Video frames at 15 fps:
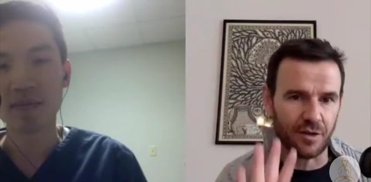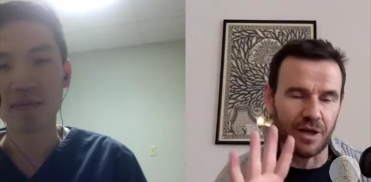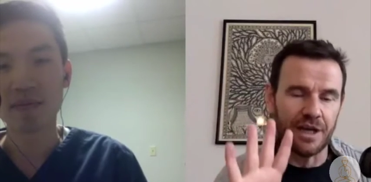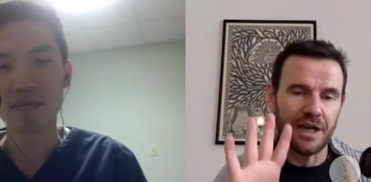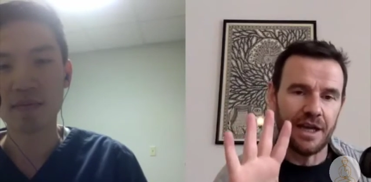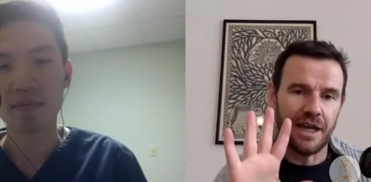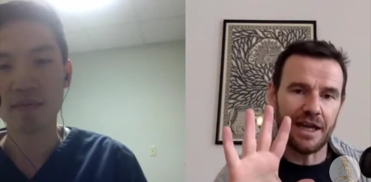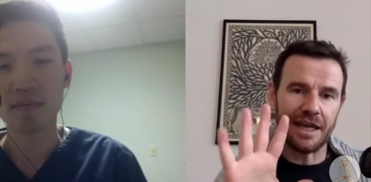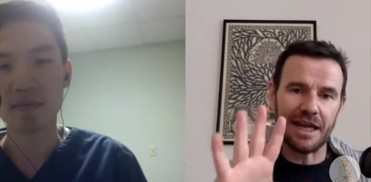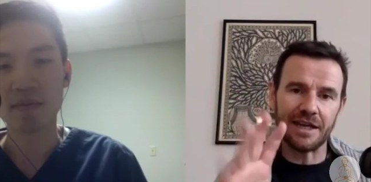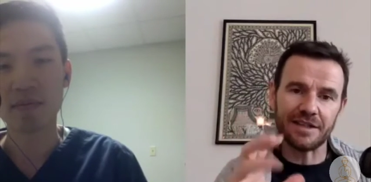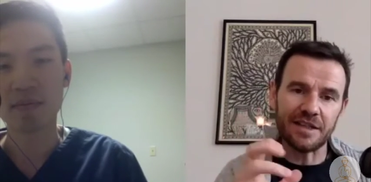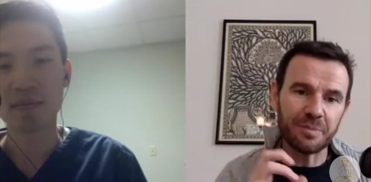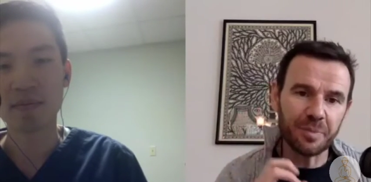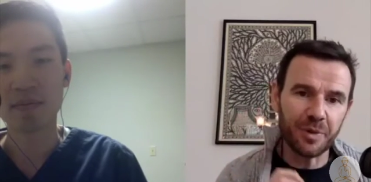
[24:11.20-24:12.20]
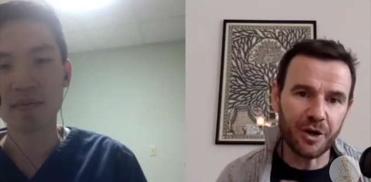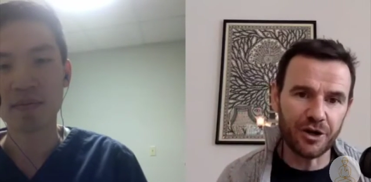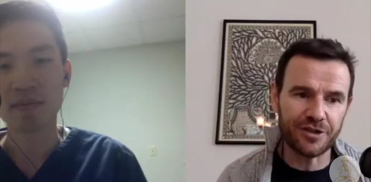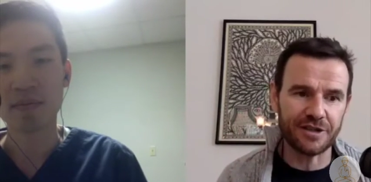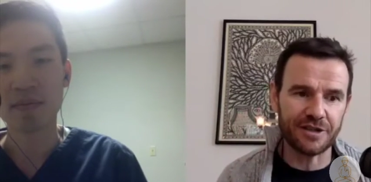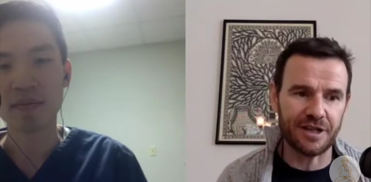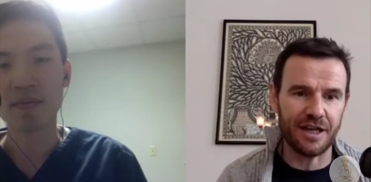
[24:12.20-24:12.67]
Speaker 1: So again,
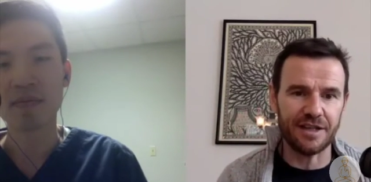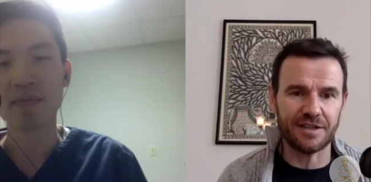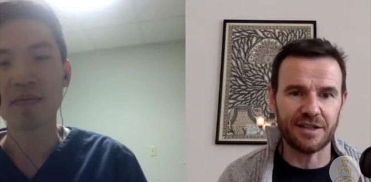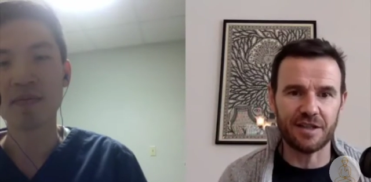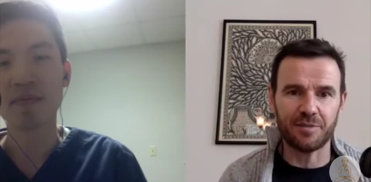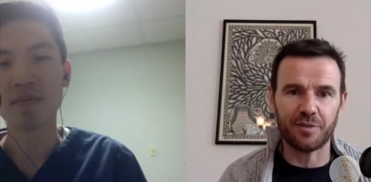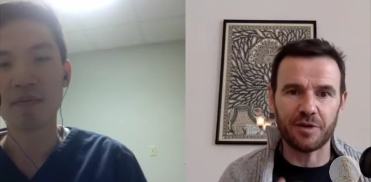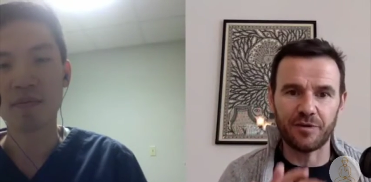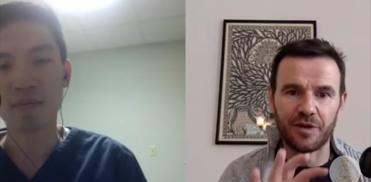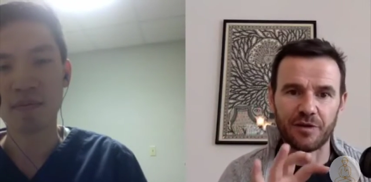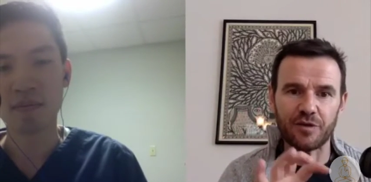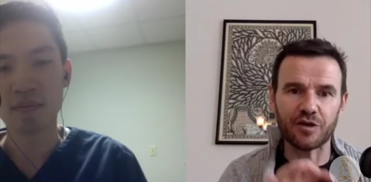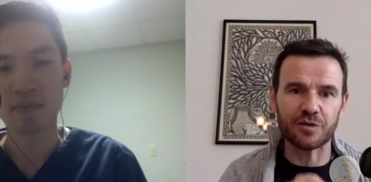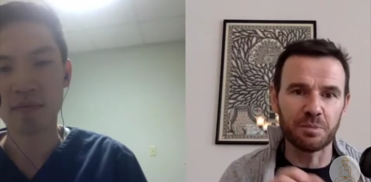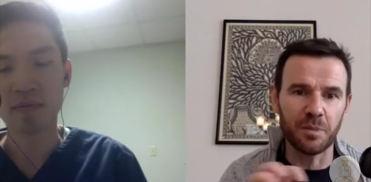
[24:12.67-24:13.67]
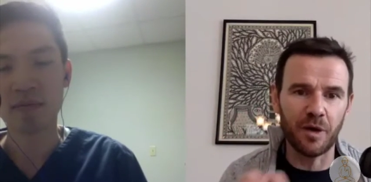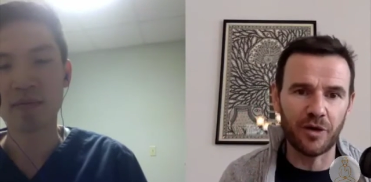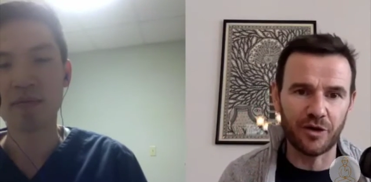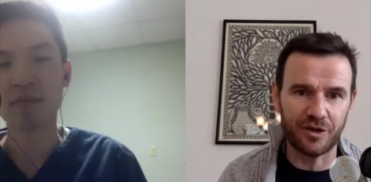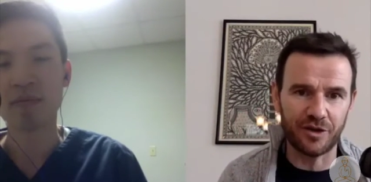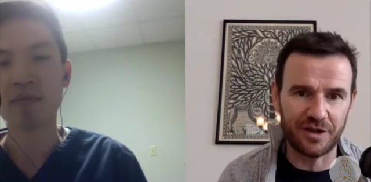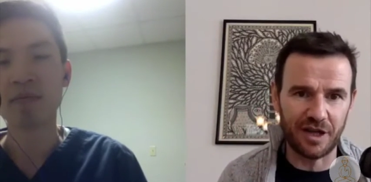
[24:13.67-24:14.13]
depersonalizing it. But if, if there's
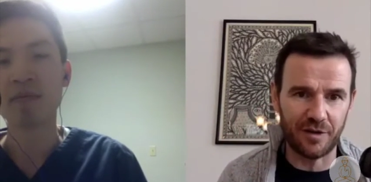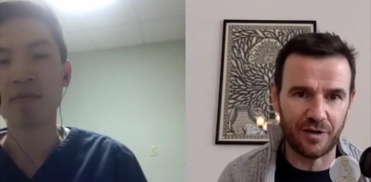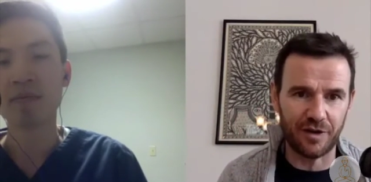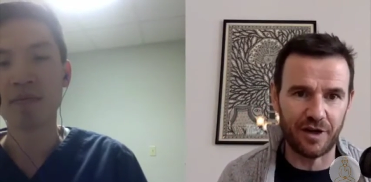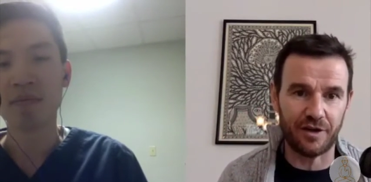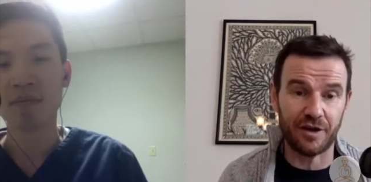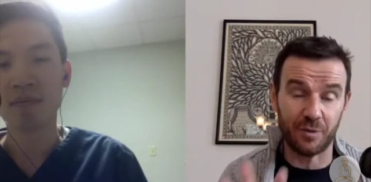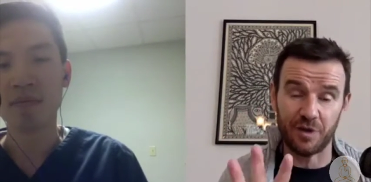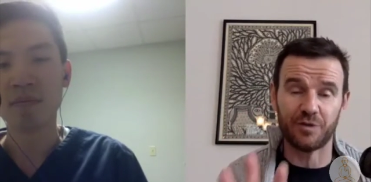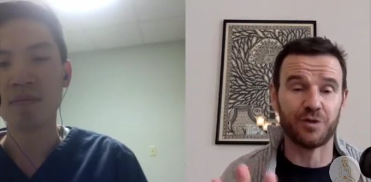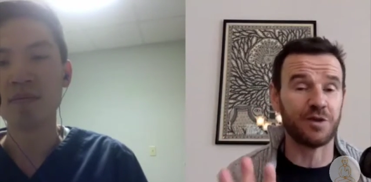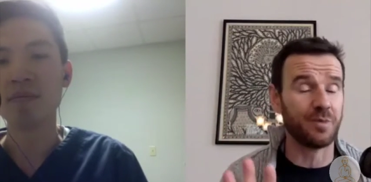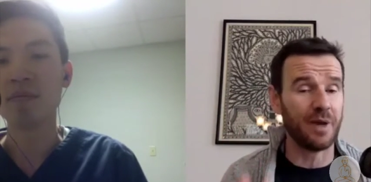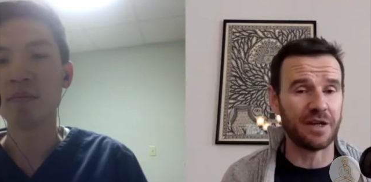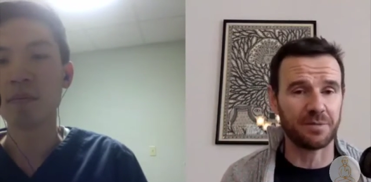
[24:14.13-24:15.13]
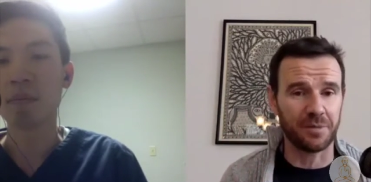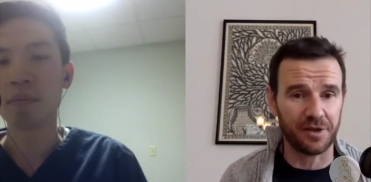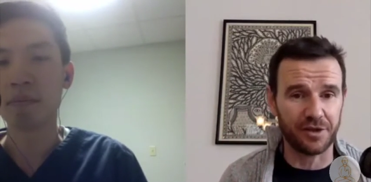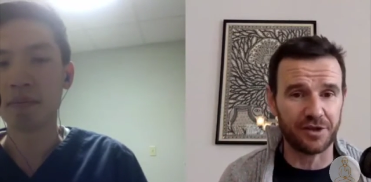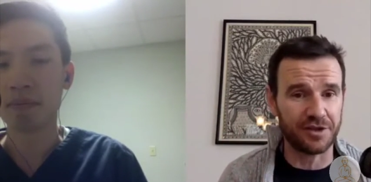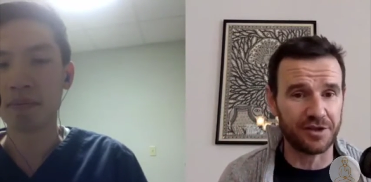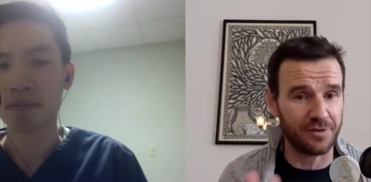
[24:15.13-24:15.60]
mothers out there, and with respect,
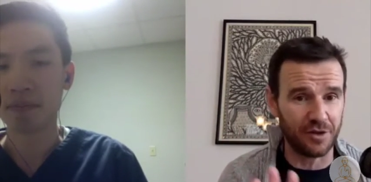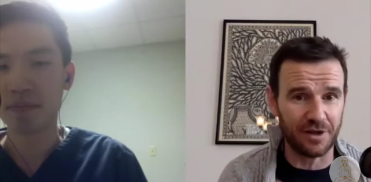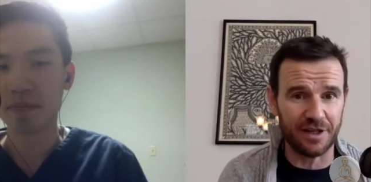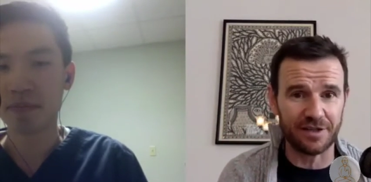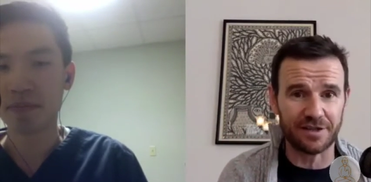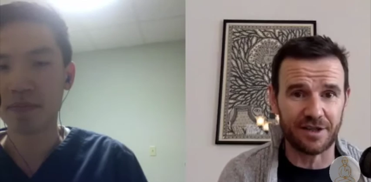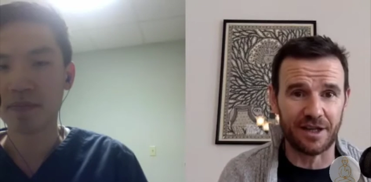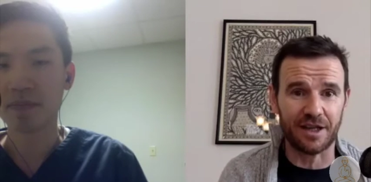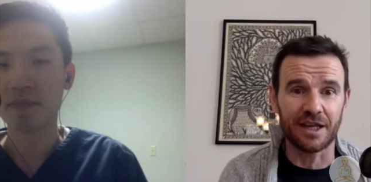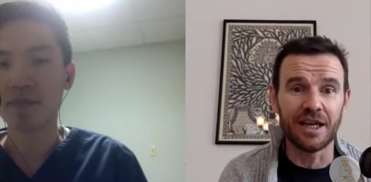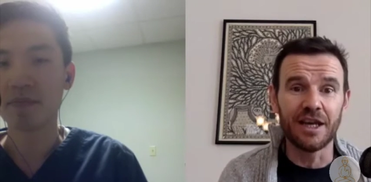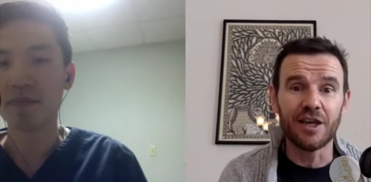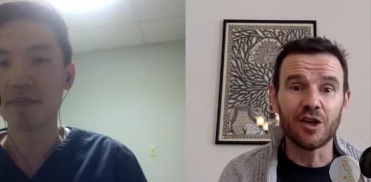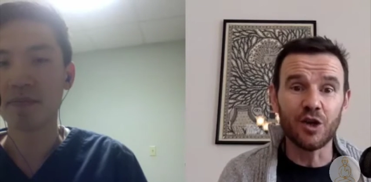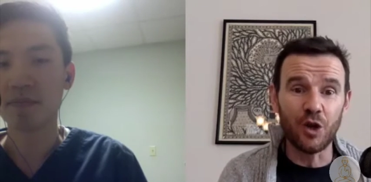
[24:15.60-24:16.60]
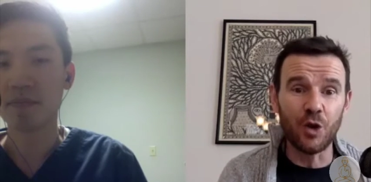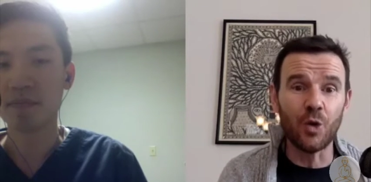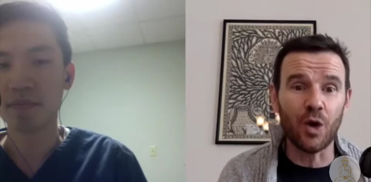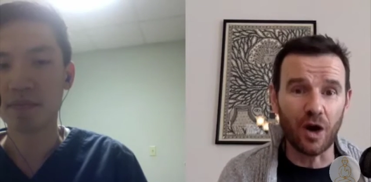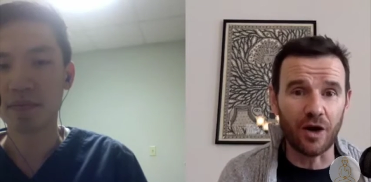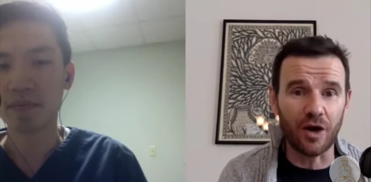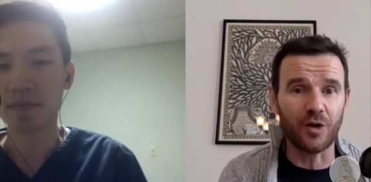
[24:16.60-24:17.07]
mothers, if you're listening,
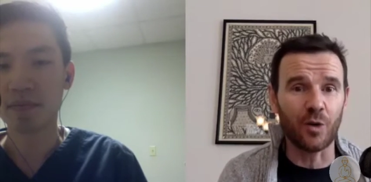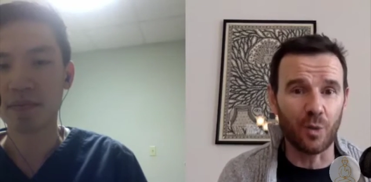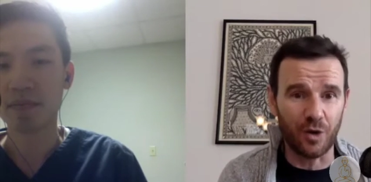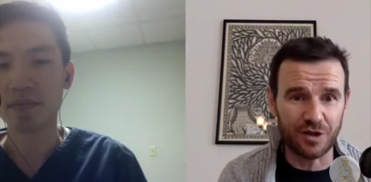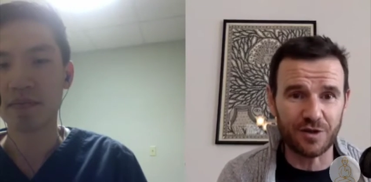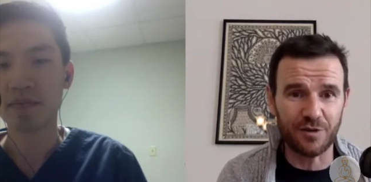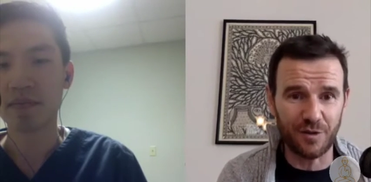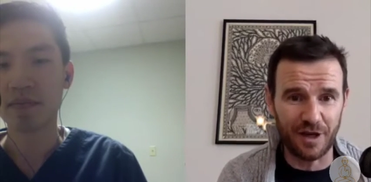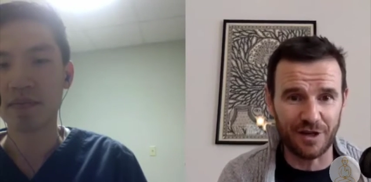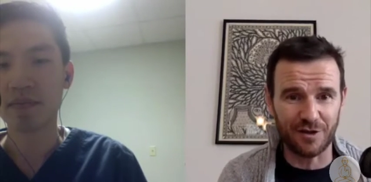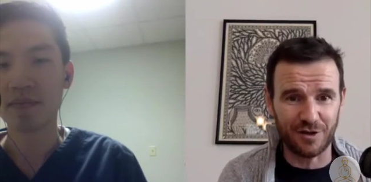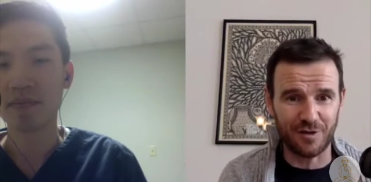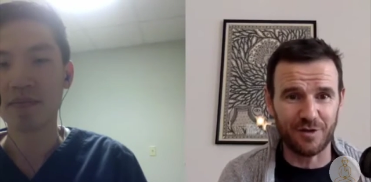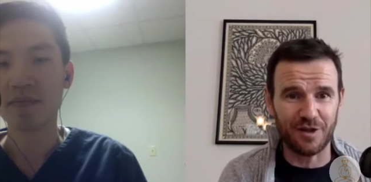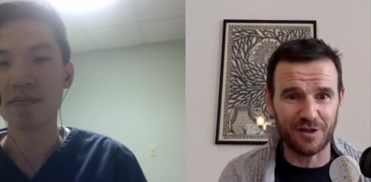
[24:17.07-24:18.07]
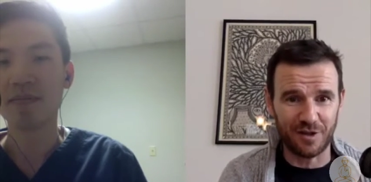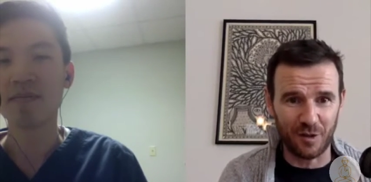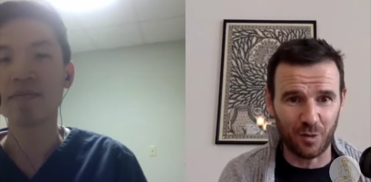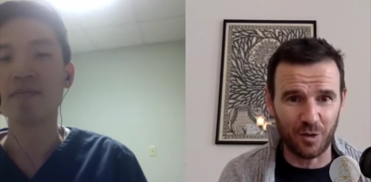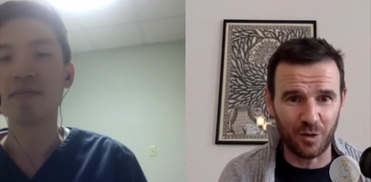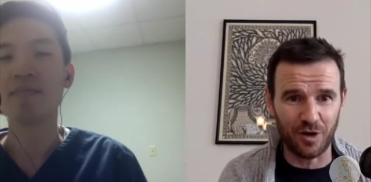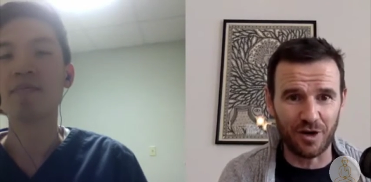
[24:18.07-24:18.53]
you are the worst offenders of this in
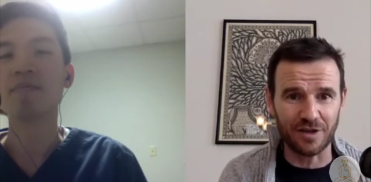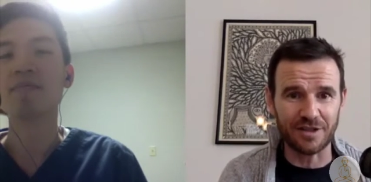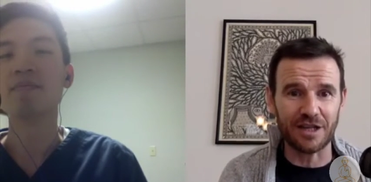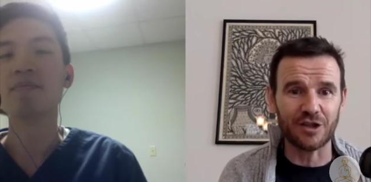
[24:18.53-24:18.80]
the world,